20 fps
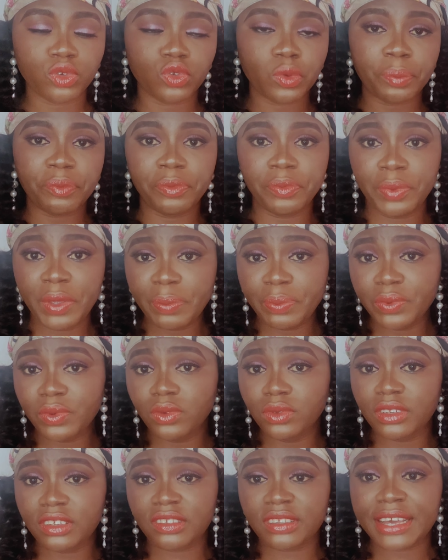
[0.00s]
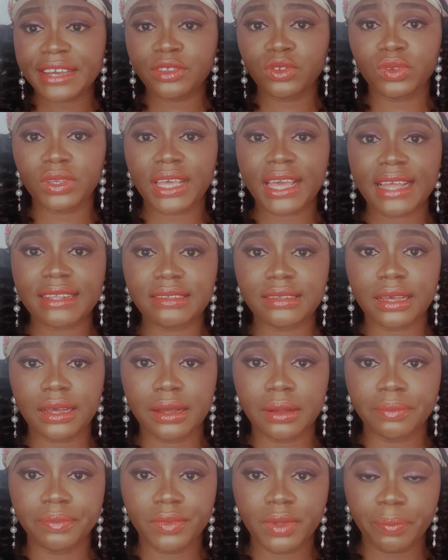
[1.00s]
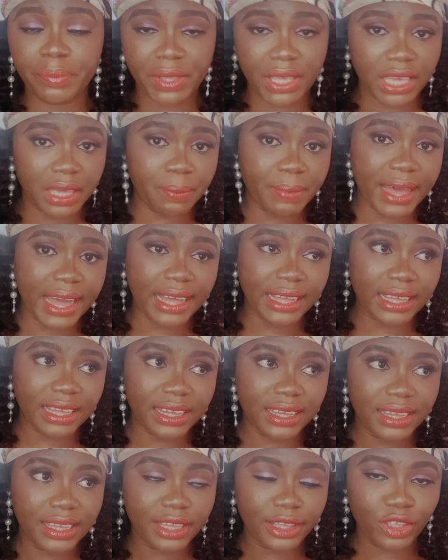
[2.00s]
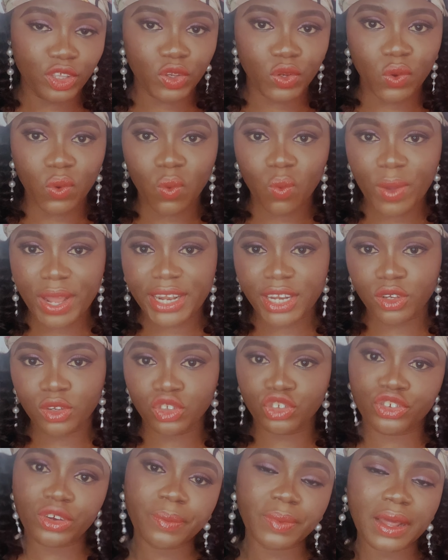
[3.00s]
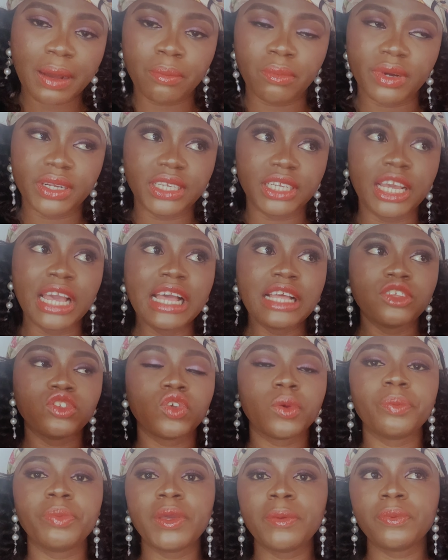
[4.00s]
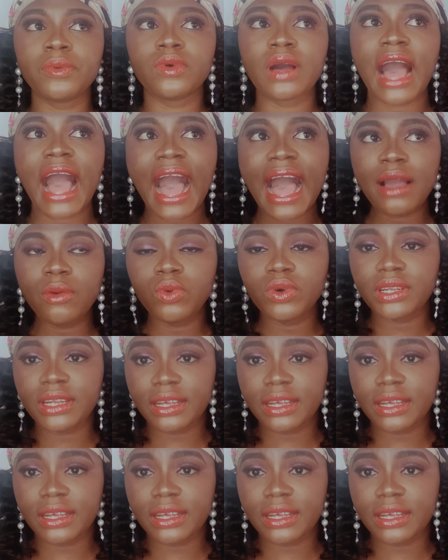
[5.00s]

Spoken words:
Some people decide to get a piggy bank, where they could drop that money. Some people, I would